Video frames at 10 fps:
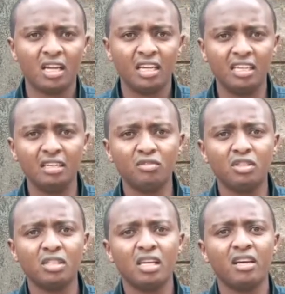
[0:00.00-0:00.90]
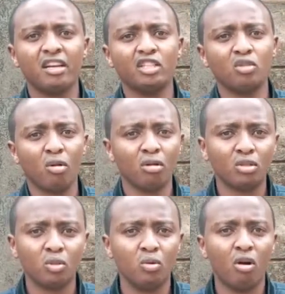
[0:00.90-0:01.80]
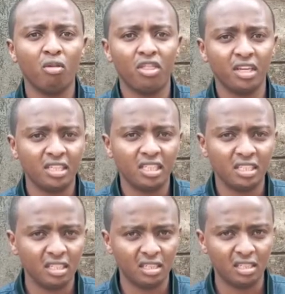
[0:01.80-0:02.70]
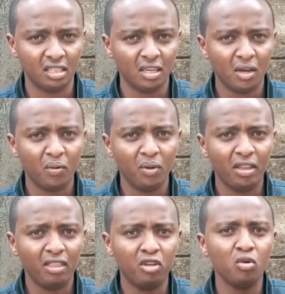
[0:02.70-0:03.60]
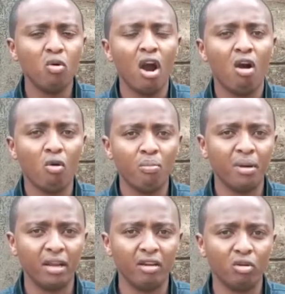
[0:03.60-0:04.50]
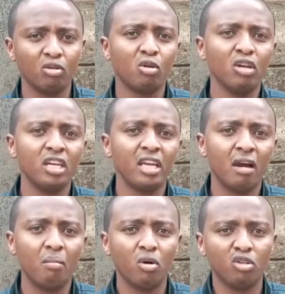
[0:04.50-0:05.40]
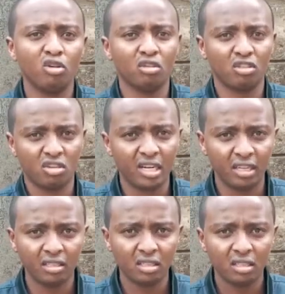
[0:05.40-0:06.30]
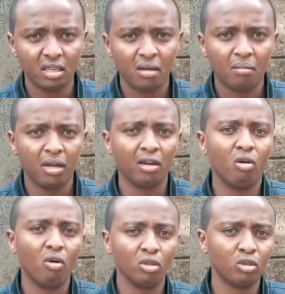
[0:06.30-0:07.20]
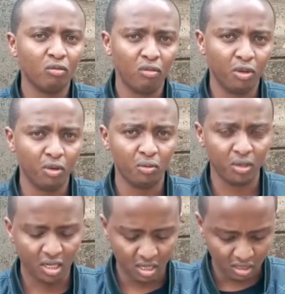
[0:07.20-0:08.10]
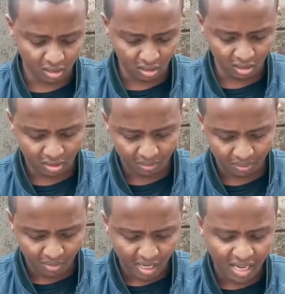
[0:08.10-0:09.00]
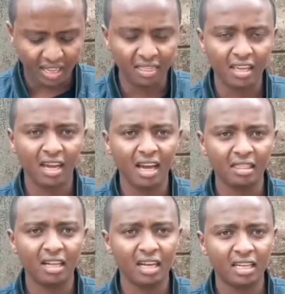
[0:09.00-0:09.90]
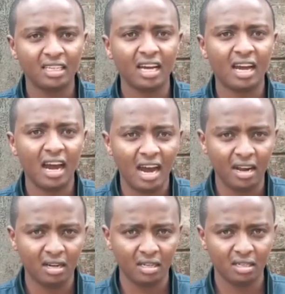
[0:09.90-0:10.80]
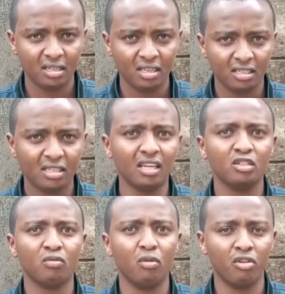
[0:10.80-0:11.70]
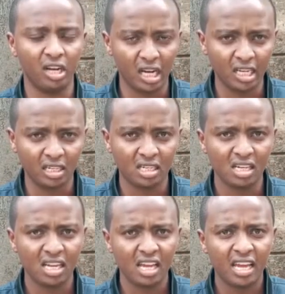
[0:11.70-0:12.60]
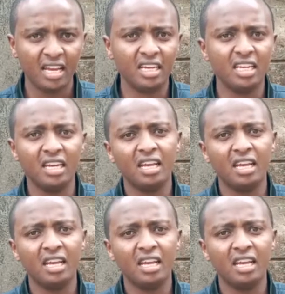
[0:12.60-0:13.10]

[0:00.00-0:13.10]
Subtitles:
gives result to authenticity, where you are open not only about your strengths, but also for your weaknesses. And the other letter, R, stands for relate. And in